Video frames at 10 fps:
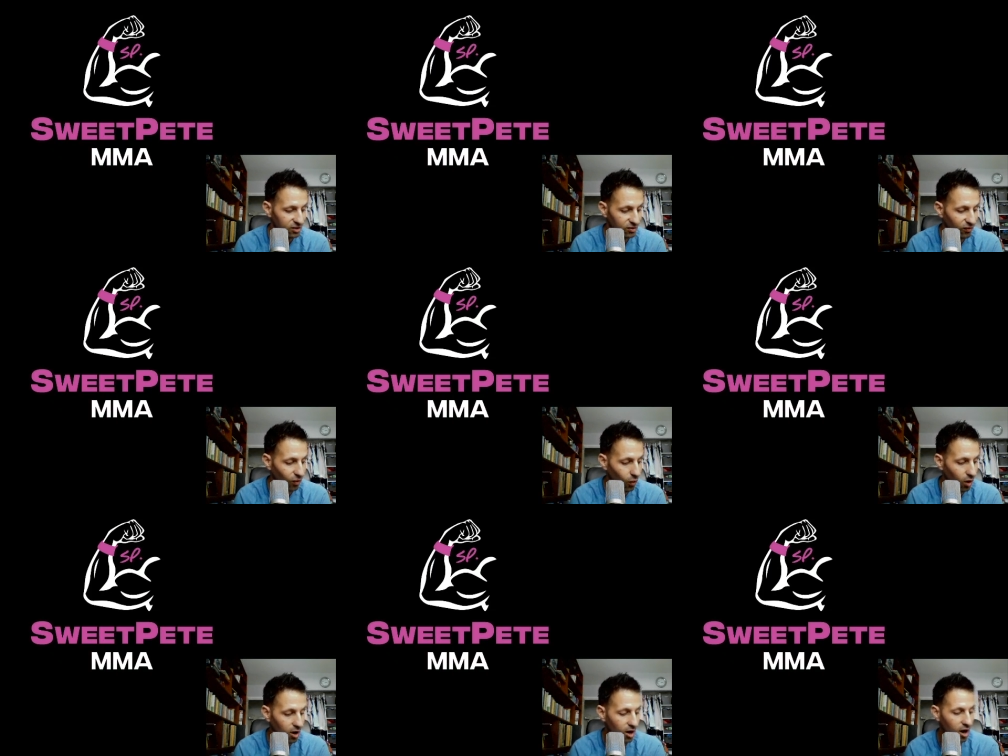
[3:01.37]

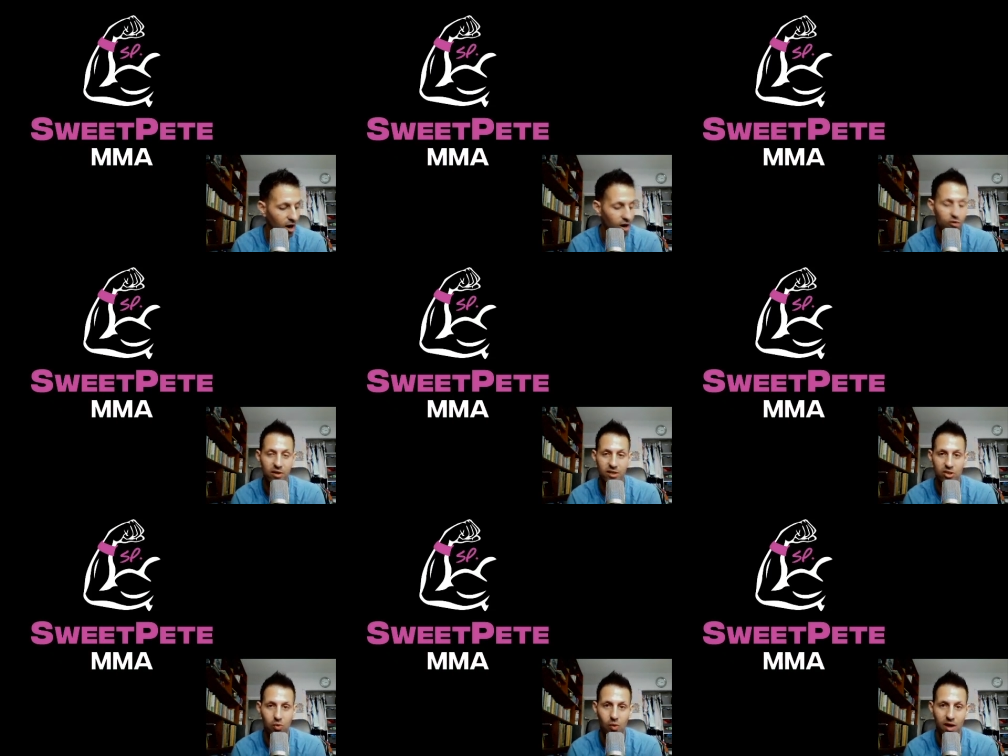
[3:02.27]

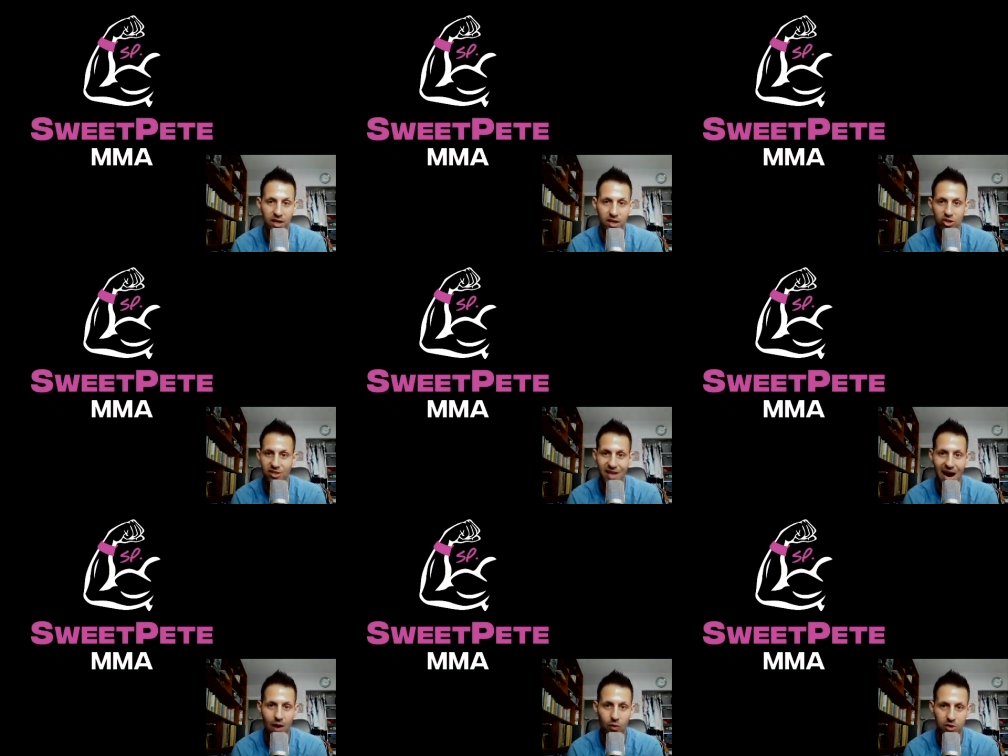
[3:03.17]
420 just
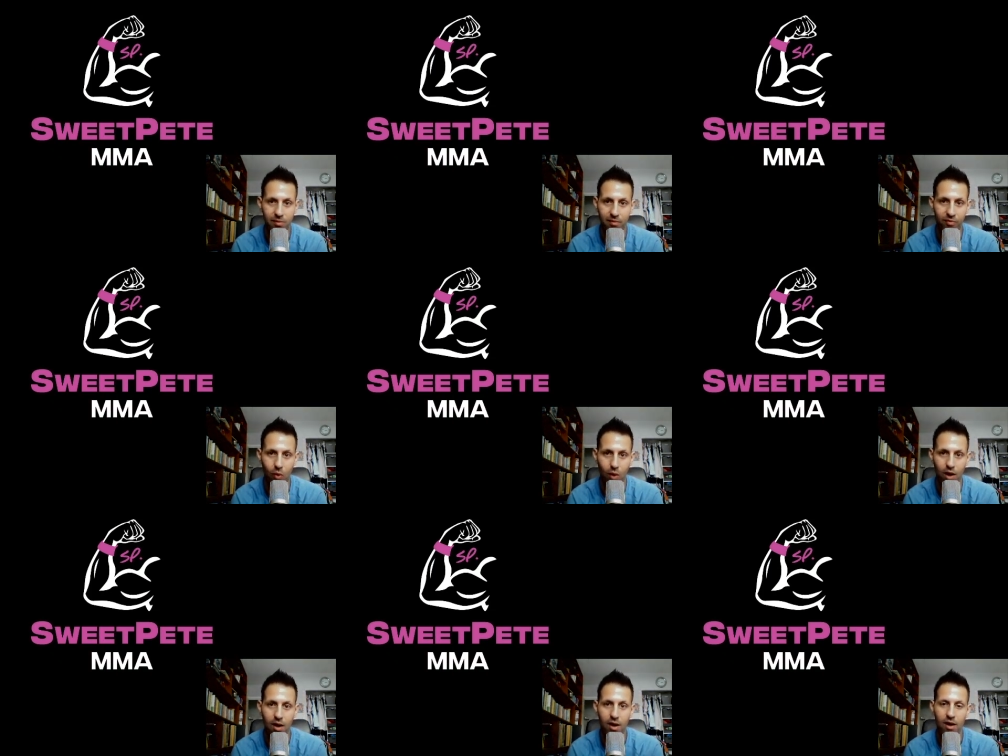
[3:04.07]
hours before
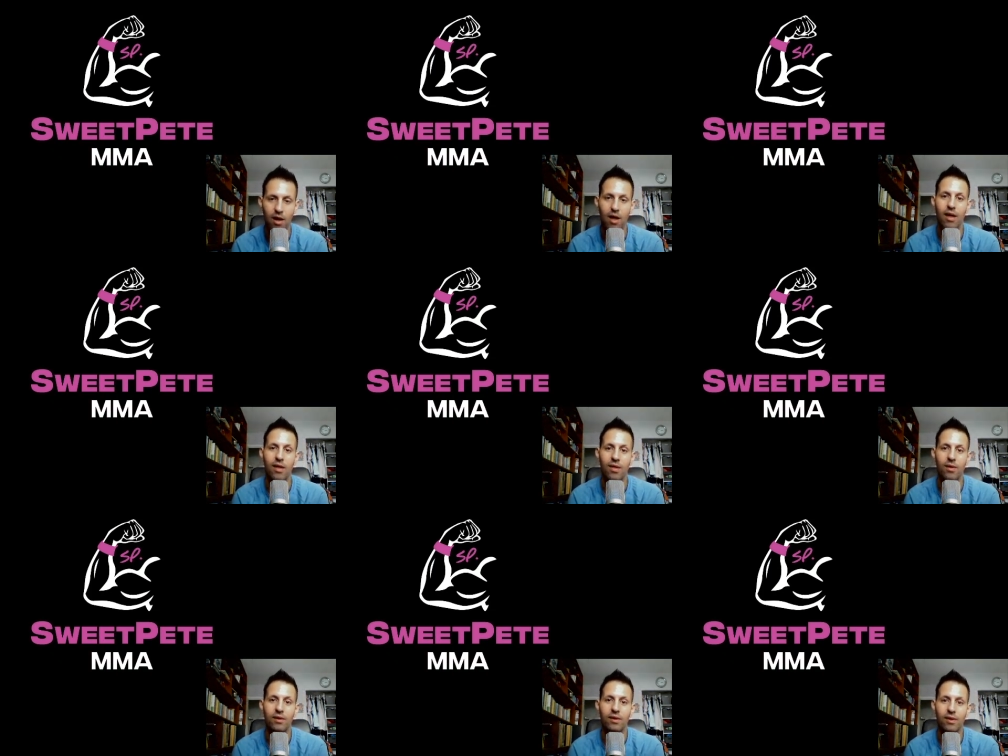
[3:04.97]

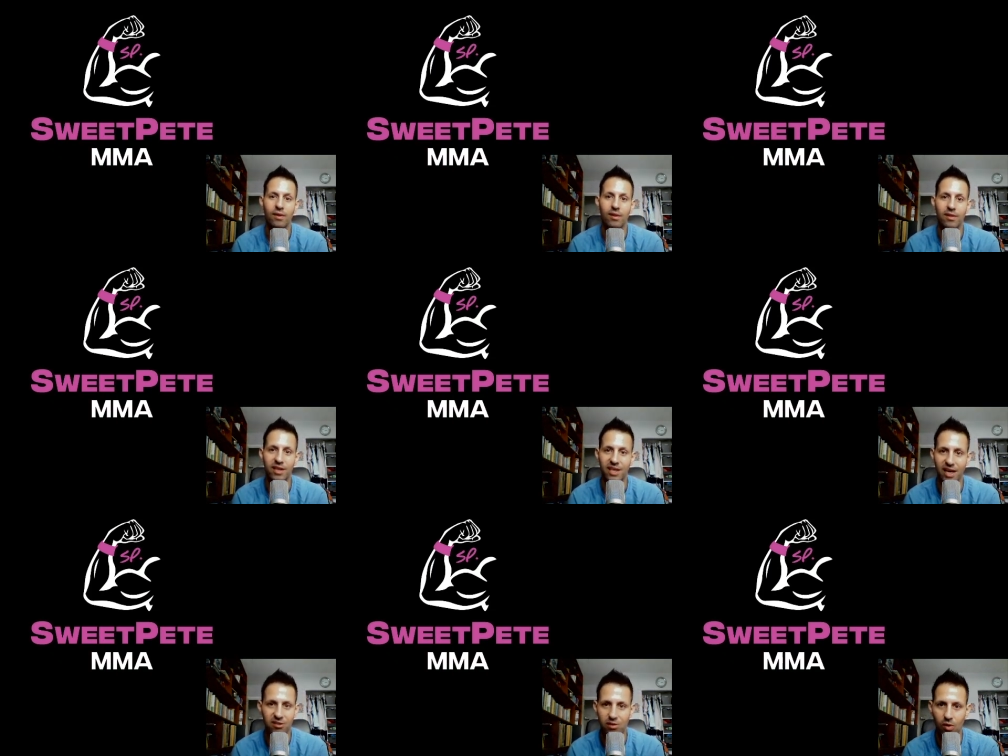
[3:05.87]
the
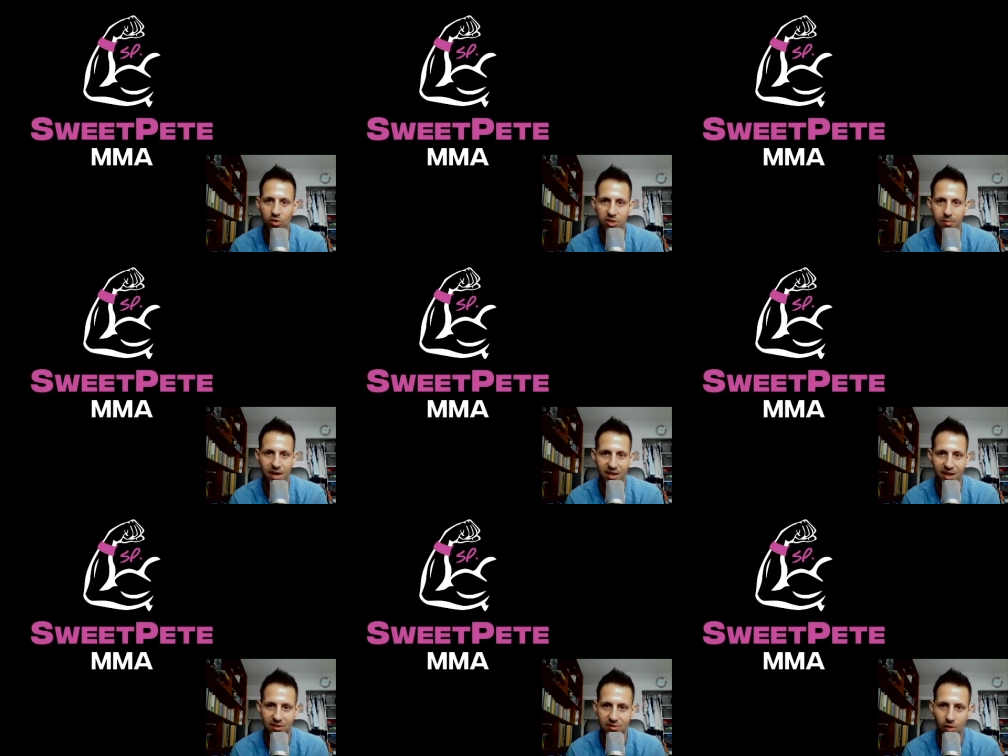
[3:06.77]
gates closed, the betting
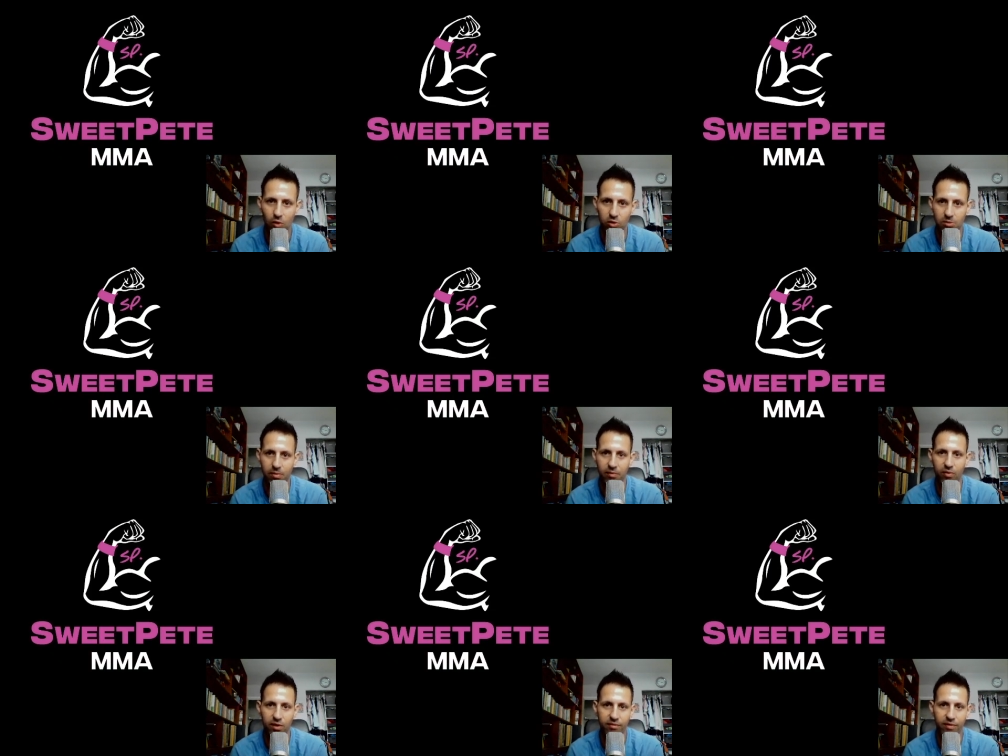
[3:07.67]
gates closed
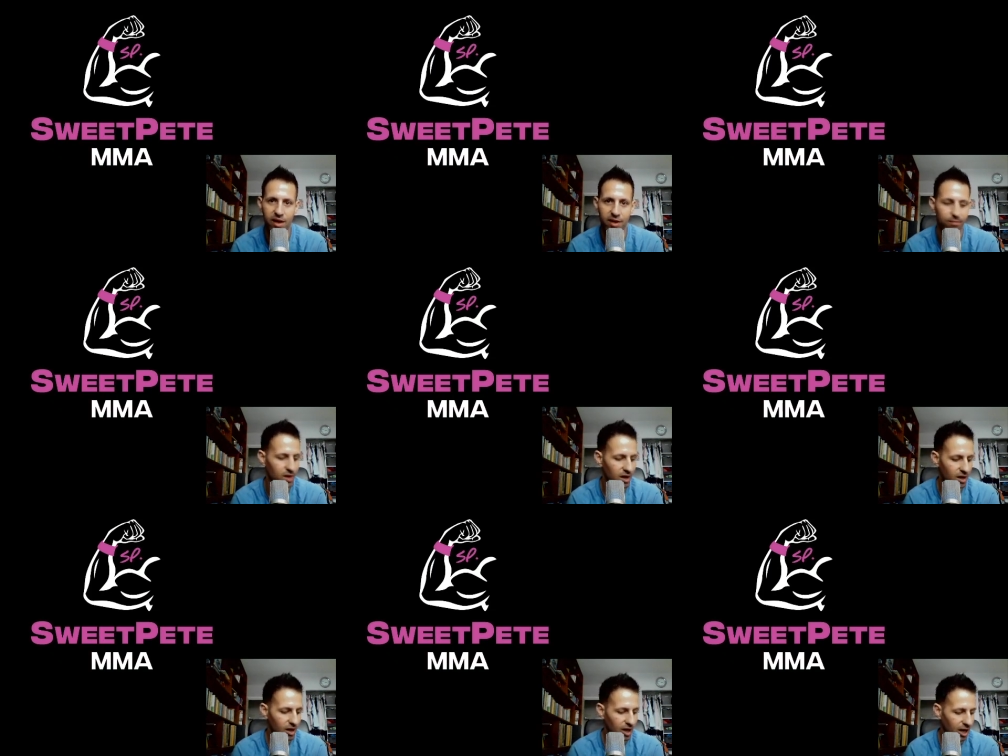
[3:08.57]
before the fight?
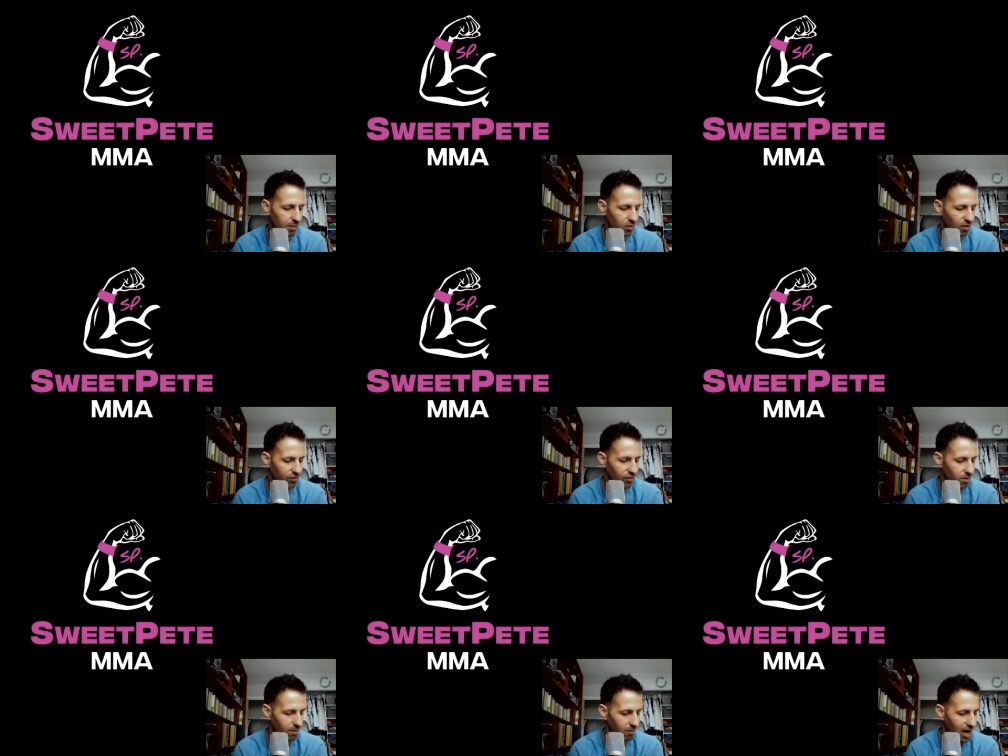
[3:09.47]
It went from
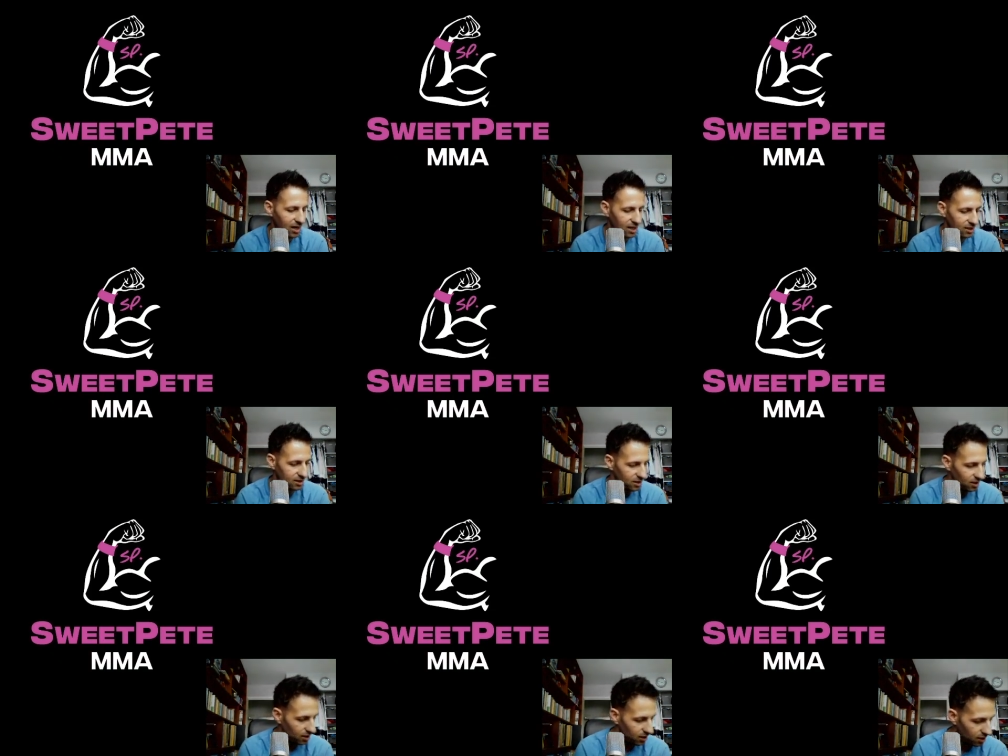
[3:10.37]
a minus
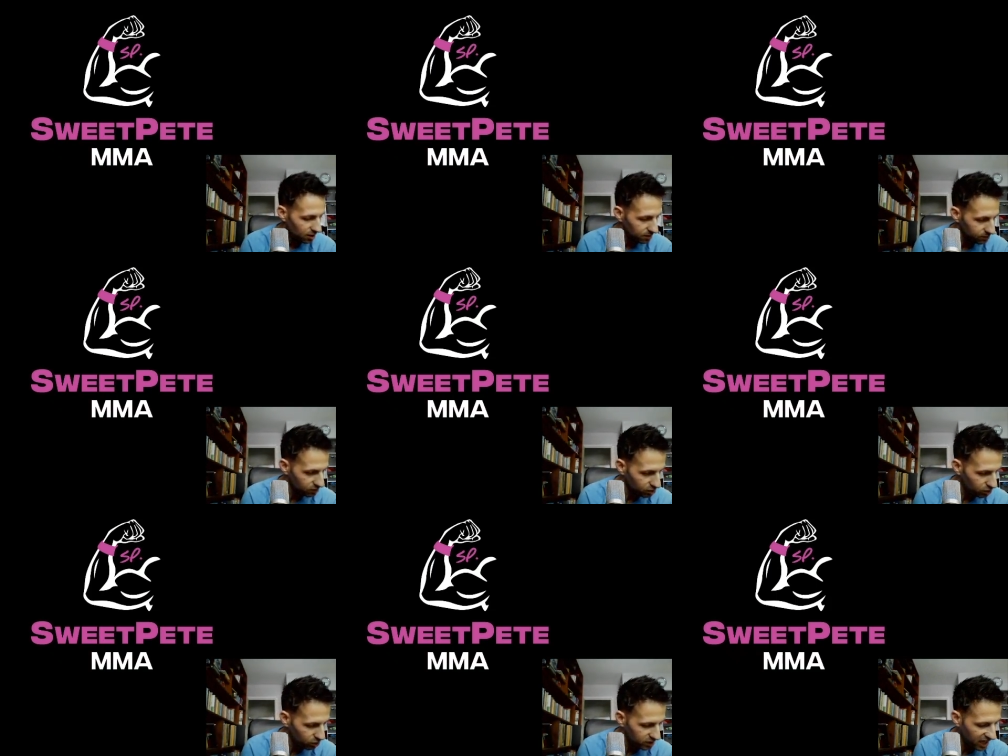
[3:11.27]

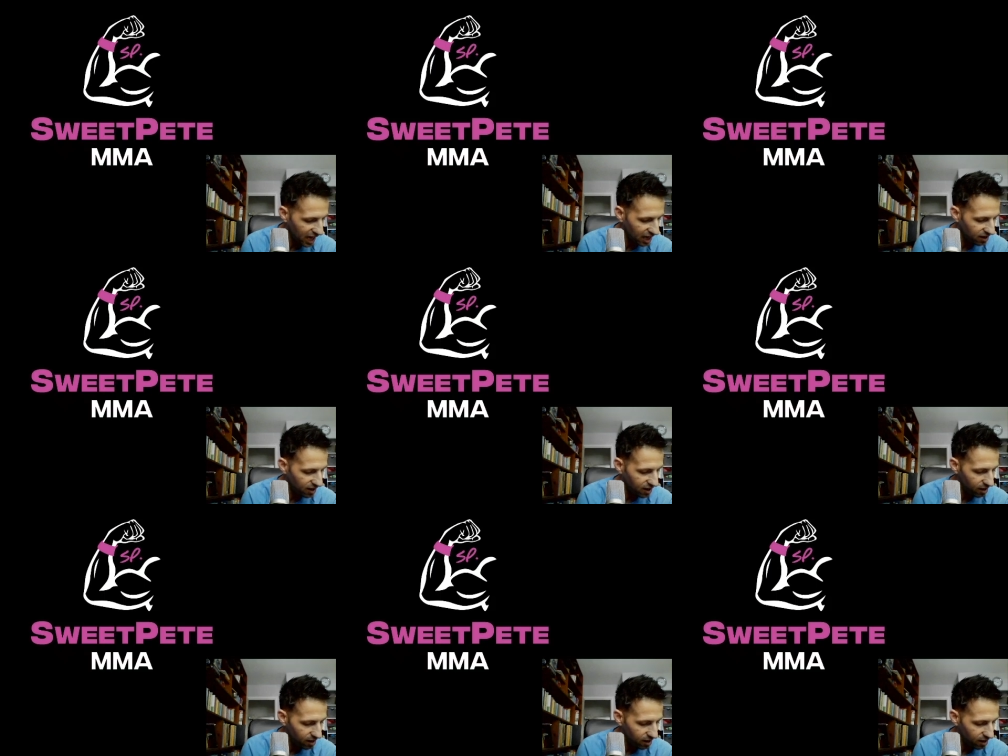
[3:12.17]
210